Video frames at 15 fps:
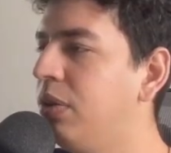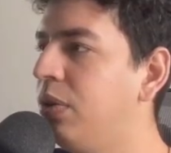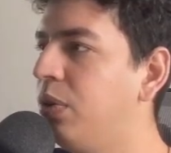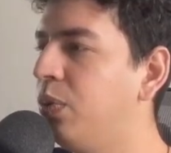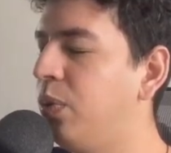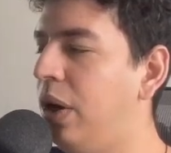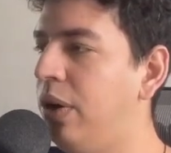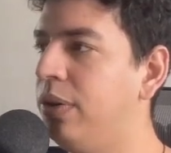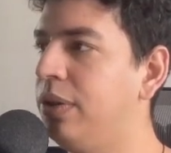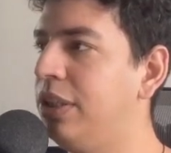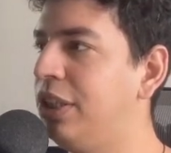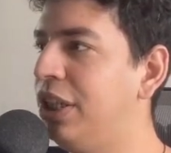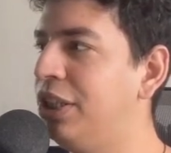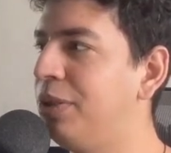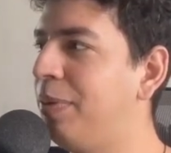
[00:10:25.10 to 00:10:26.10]
Wow, it
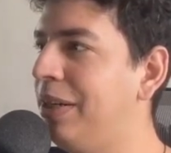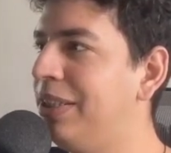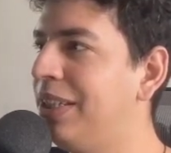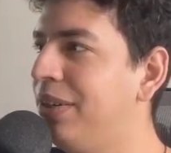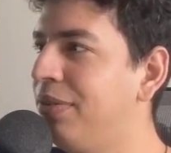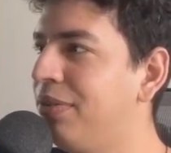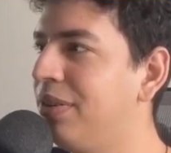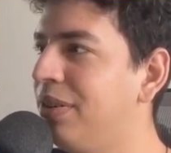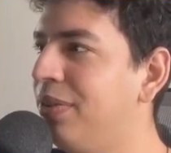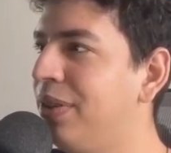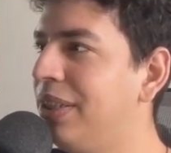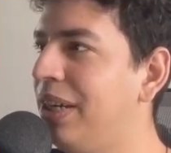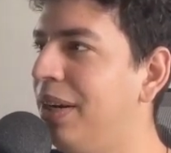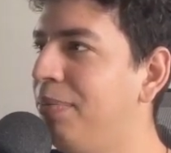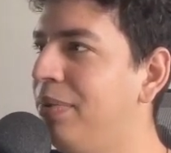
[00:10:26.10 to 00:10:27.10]
changed by itself? What
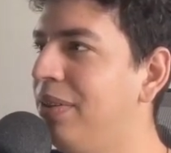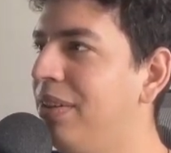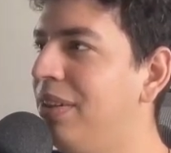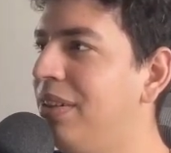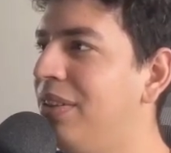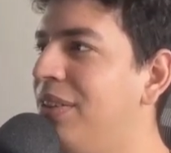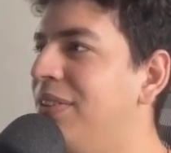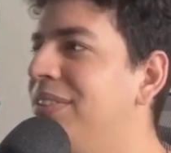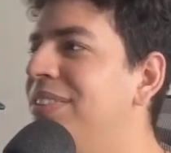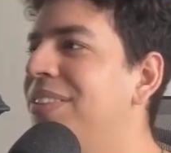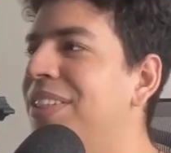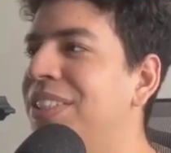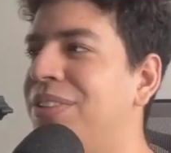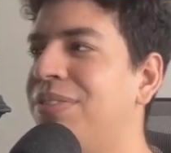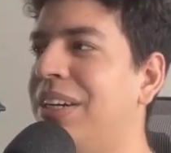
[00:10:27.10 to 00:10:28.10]
happened? No,
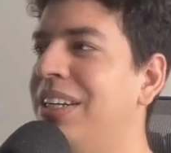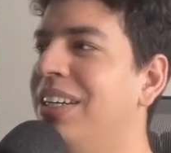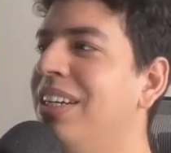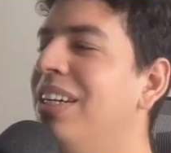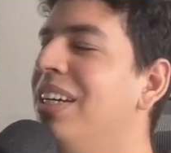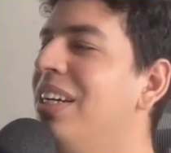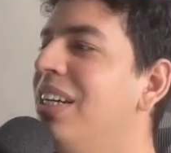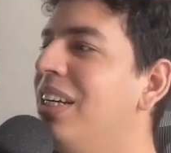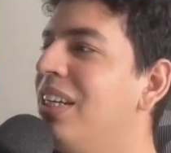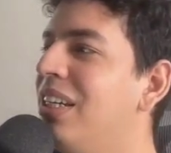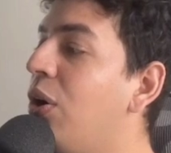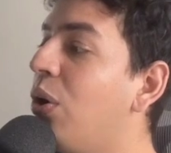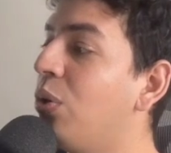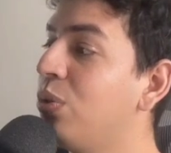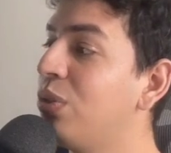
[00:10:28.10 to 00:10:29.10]
fine.
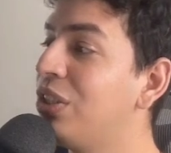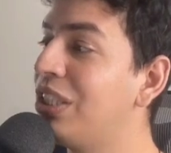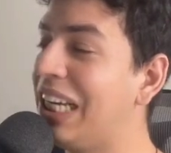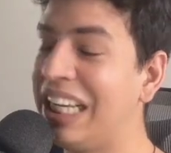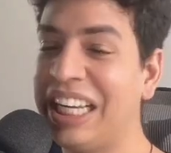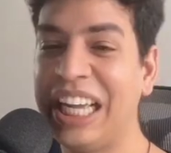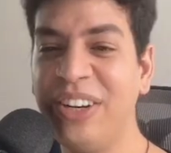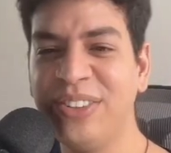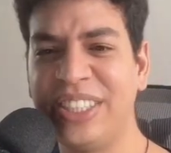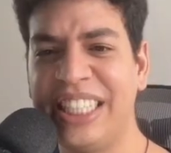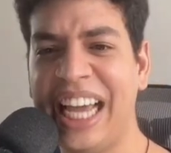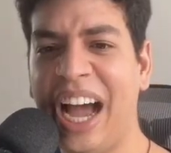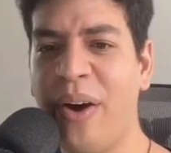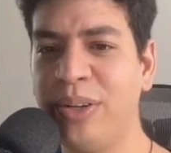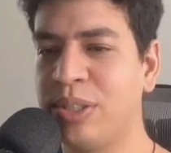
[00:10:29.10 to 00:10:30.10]
Oh, can you see
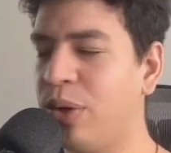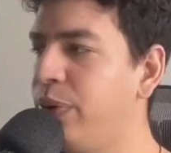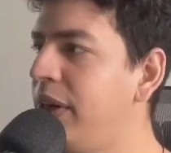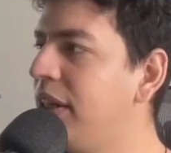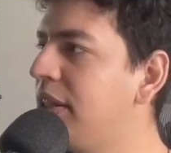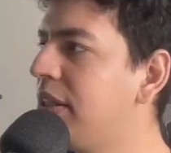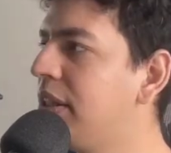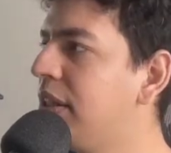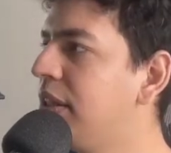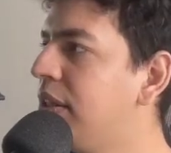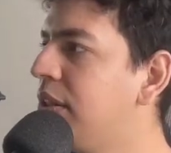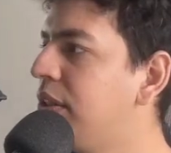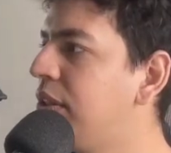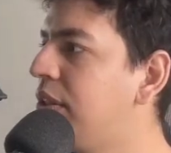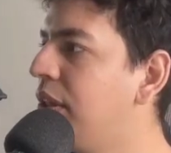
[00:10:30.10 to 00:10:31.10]
how slow it is
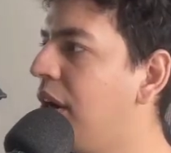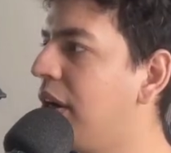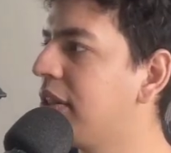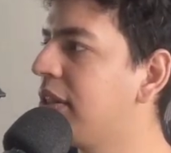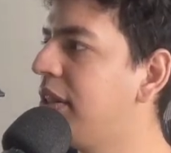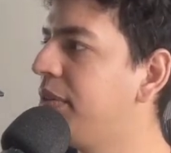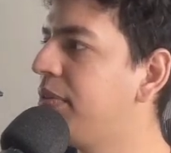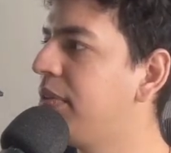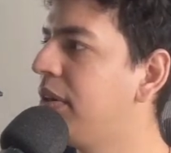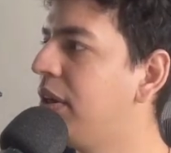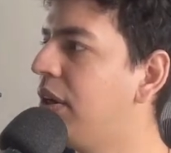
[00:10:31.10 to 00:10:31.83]
to log stuff?